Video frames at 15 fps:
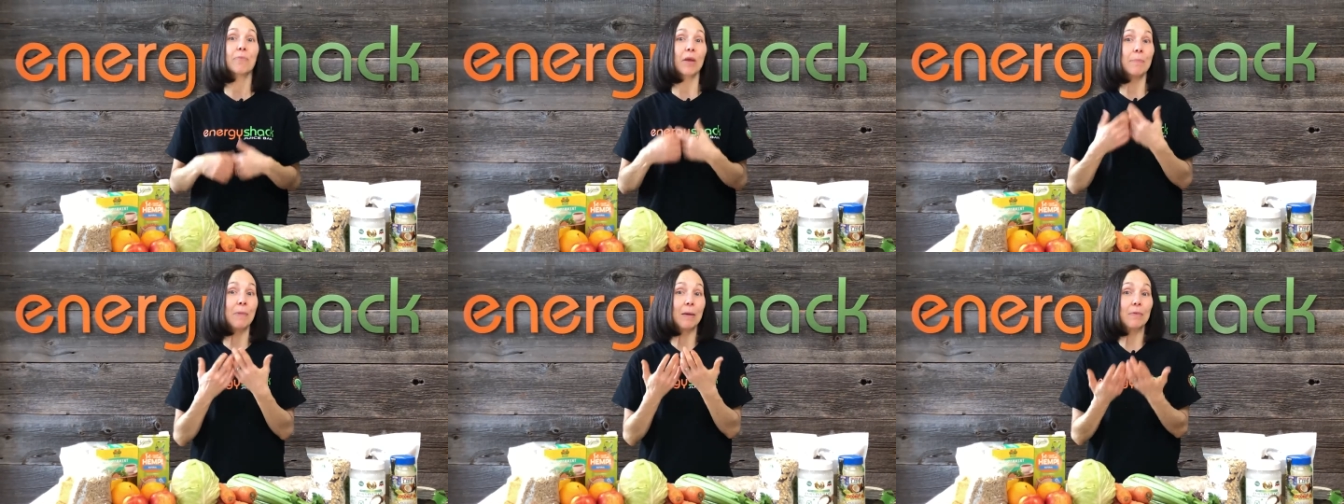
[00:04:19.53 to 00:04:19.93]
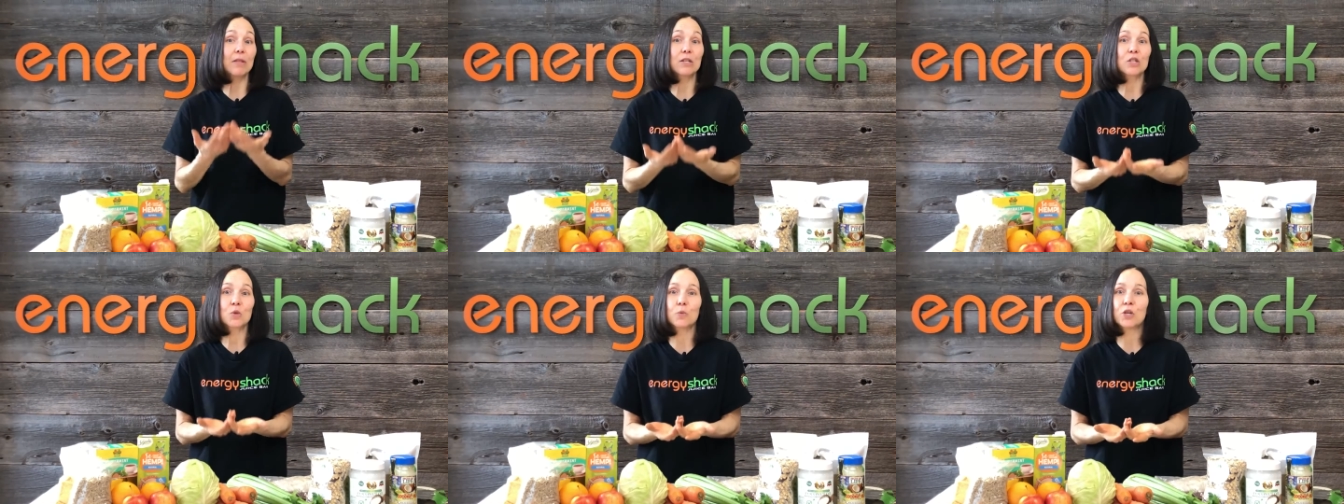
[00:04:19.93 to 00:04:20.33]
Maybe
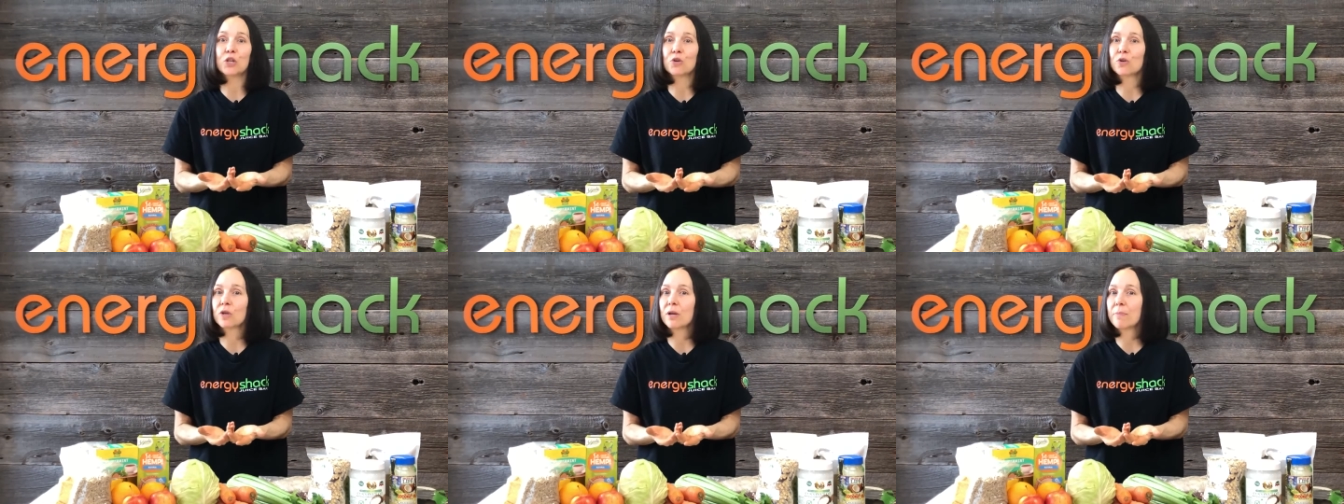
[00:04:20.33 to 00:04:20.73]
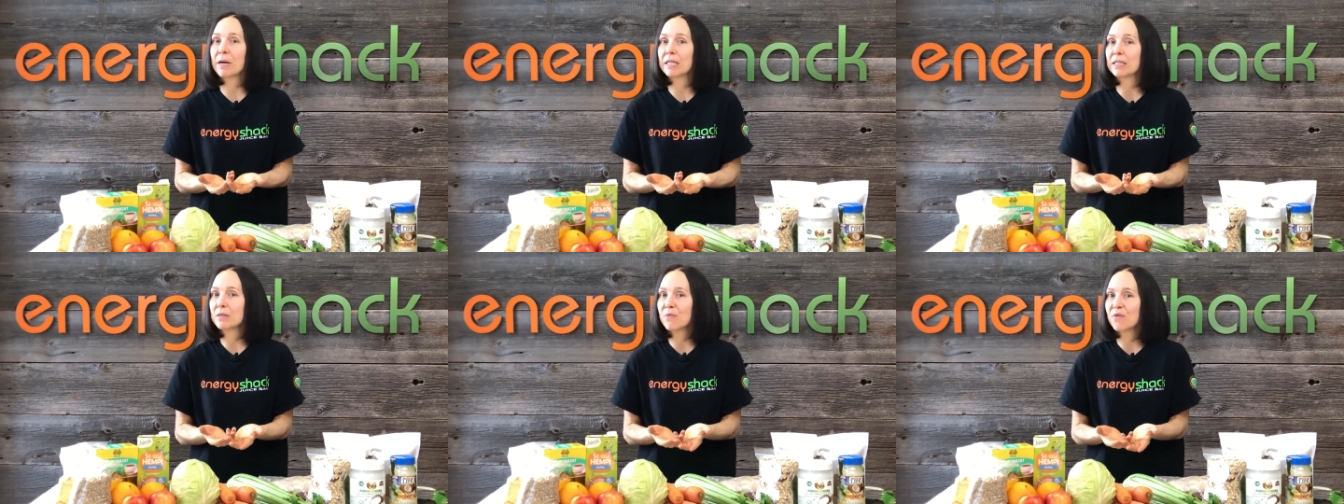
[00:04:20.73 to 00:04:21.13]
this week you're going to
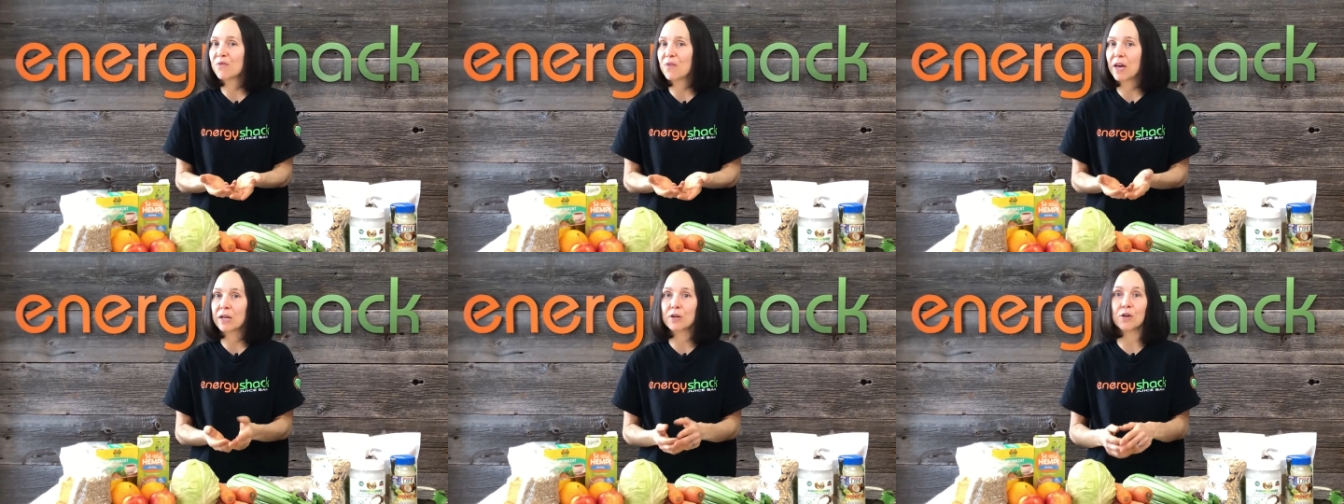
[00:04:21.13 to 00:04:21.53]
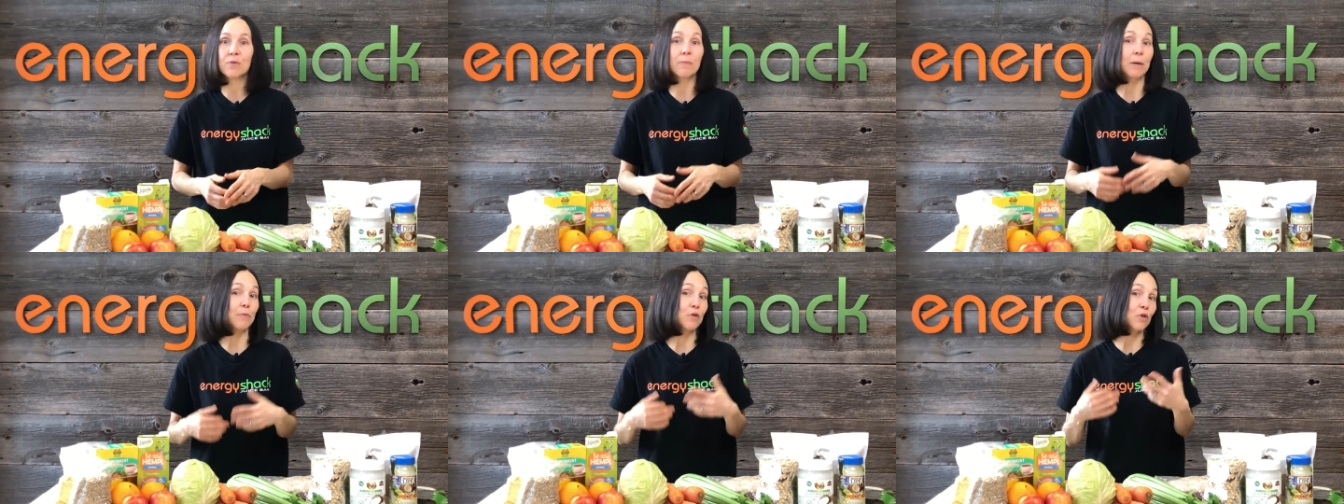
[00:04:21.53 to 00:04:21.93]
buy some fennel,
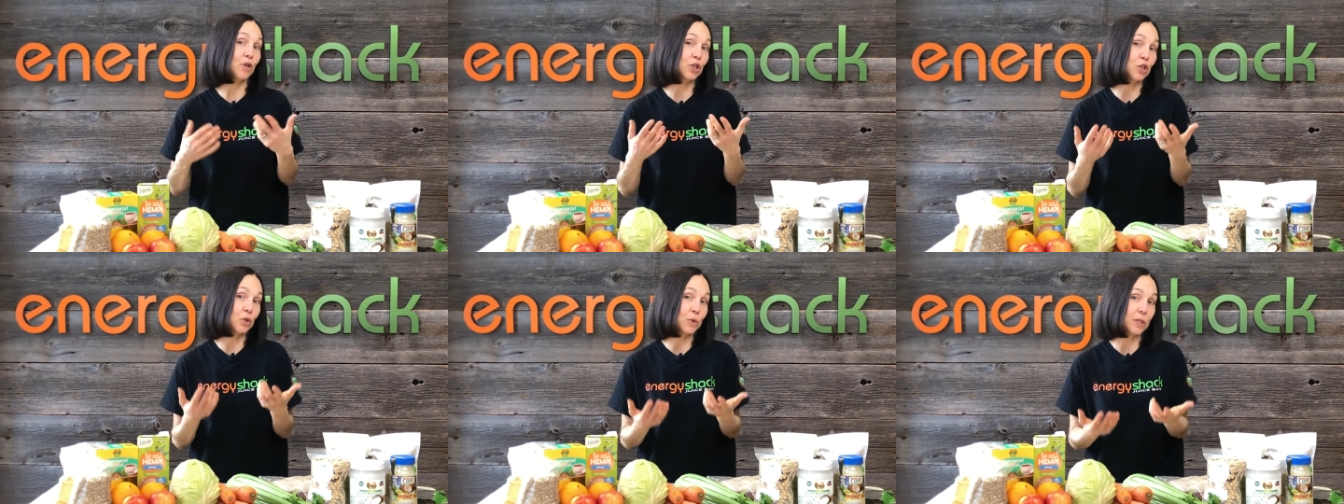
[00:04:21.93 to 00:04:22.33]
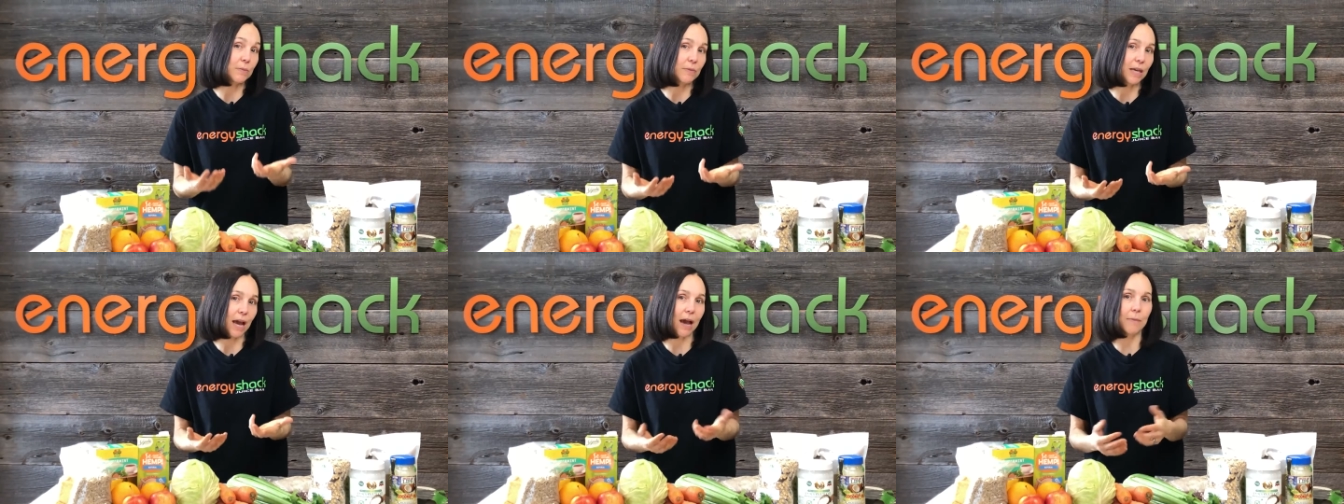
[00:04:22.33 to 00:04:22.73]
maybe you're going to do
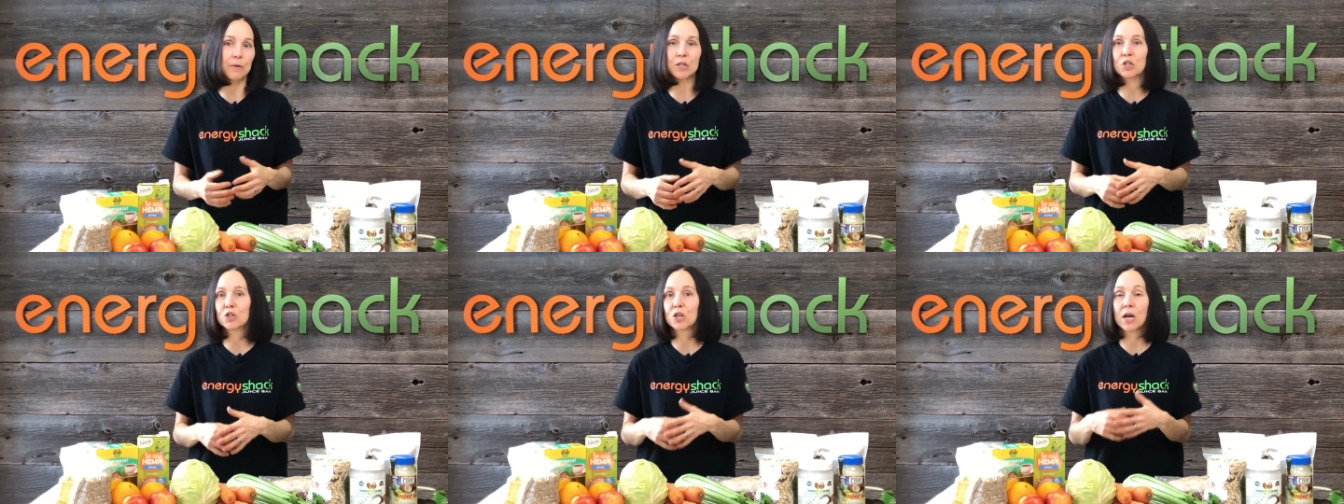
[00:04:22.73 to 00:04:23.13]
some cabbage,